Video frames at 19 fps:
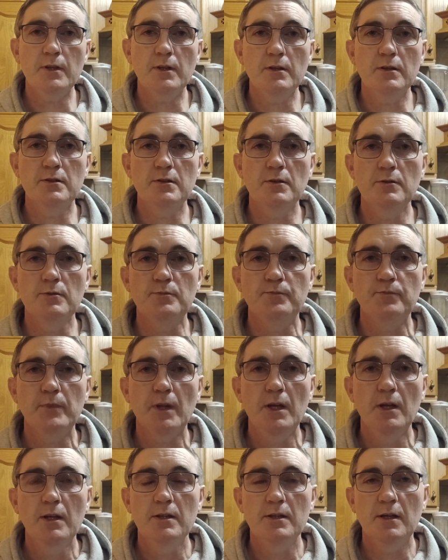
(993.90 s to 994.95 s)
So
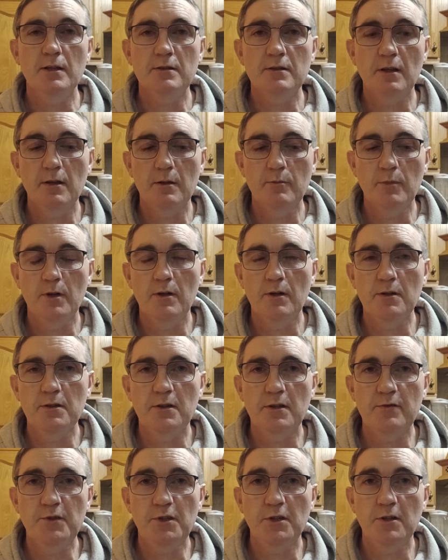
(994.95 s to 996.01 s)
that set him on
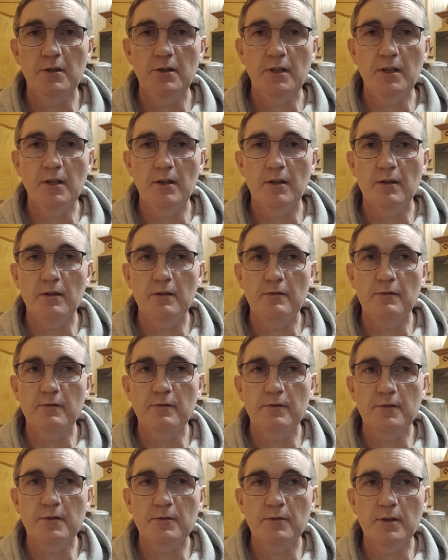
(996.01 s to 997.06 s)
a journey of
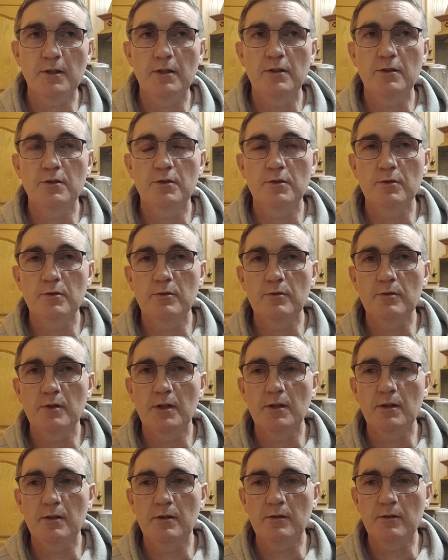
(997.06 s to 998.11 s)
trying
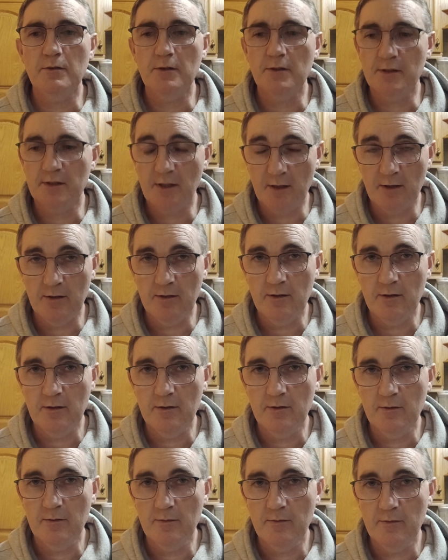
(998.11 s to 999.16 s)
to understand
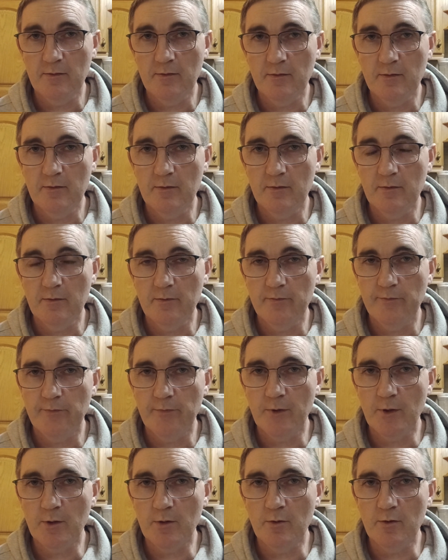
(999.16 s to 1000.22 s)

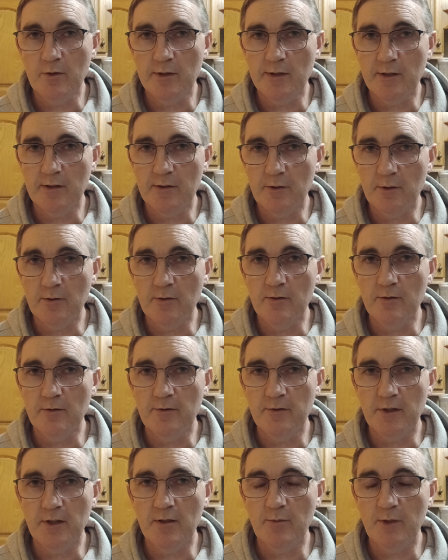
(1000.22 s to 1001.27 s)
the whole
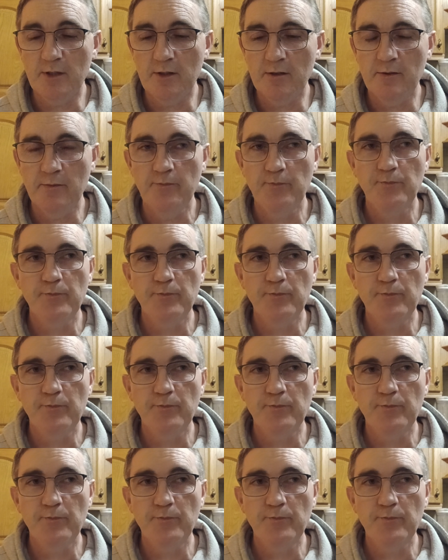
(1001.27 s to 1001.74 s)
phenomena.